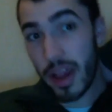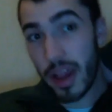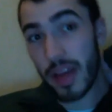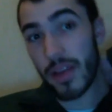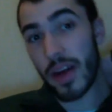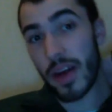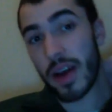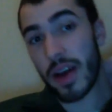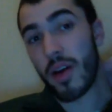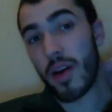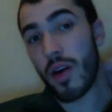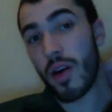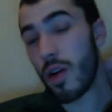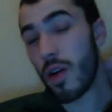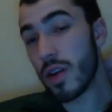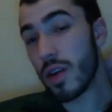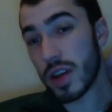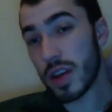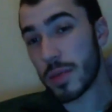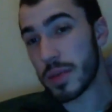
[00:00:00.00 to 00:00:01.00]
like, "Oh,
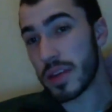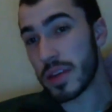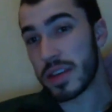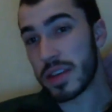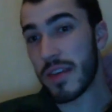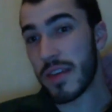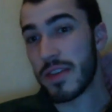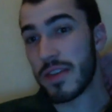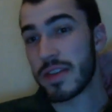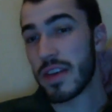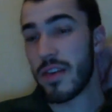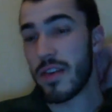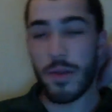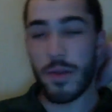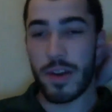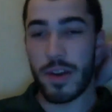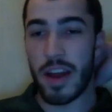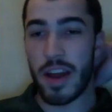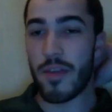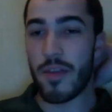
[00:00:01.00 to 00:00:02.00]
he's up to 7-7. I would
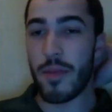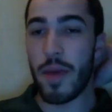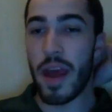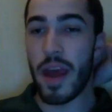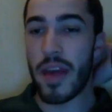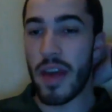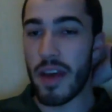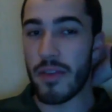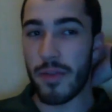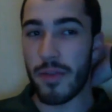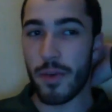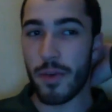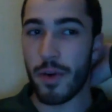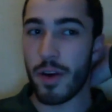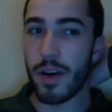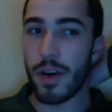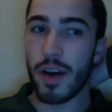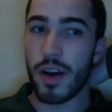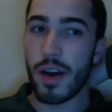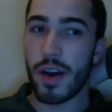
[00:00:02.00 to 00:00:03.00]
never pay that
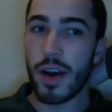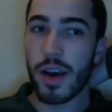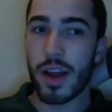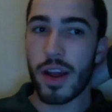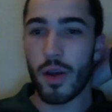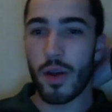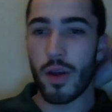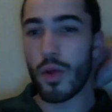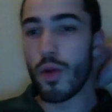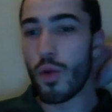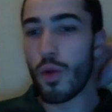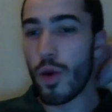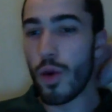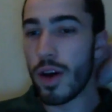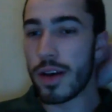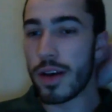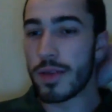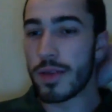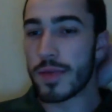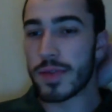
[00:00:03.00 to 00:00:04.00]
for Lou
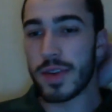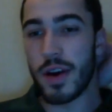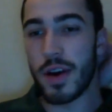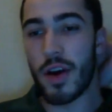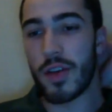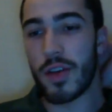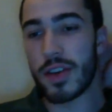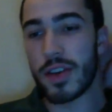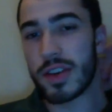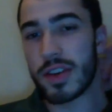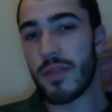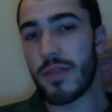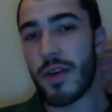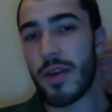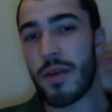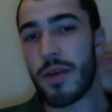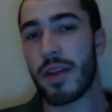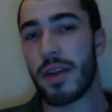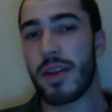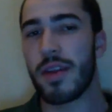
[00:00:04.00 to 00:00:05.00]
Williams, all this stuff." I
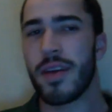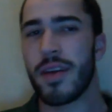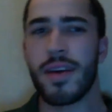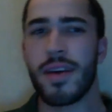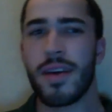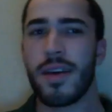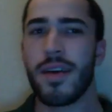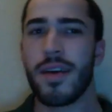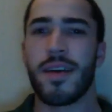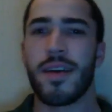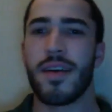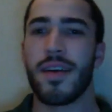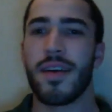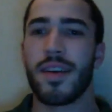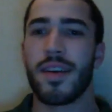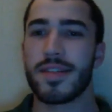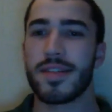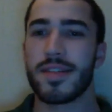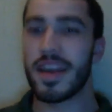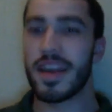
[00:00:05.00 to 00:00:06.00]
mean,
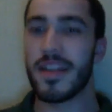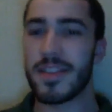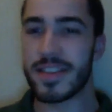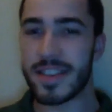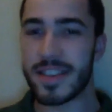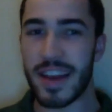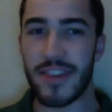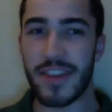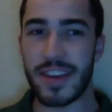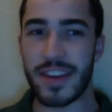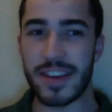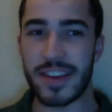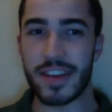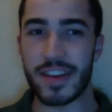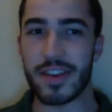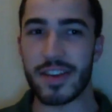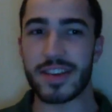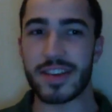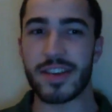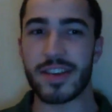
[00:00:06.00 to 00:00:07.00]
7-7, he's still
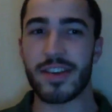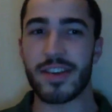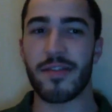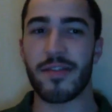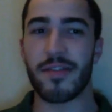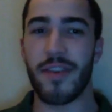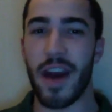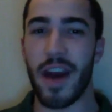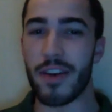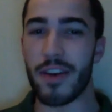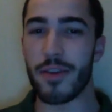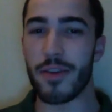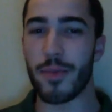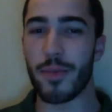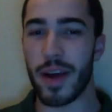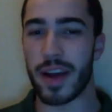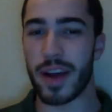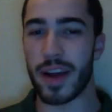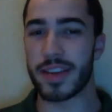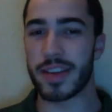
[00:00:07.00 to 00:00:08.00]
considered a value
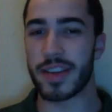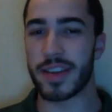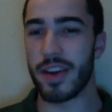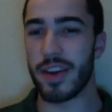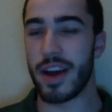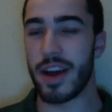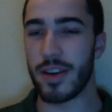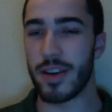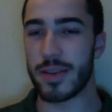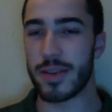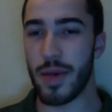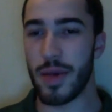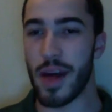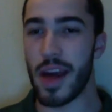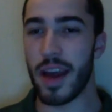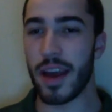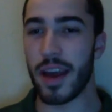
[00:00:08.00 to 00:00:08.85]
play considering how he's playing.